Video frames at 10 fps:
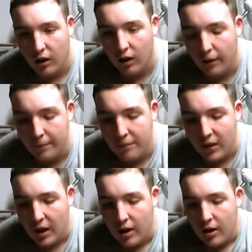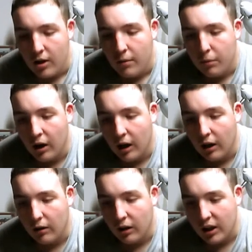
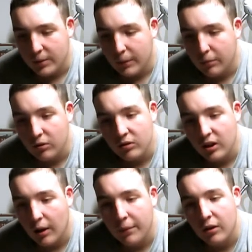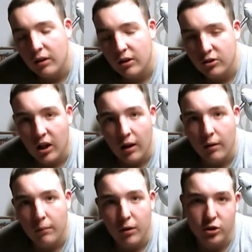But lots of people will tell me there's
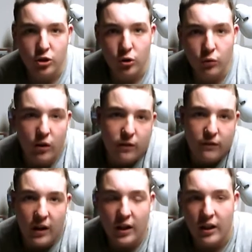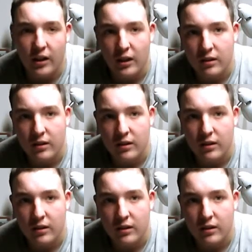not much to rail fanning.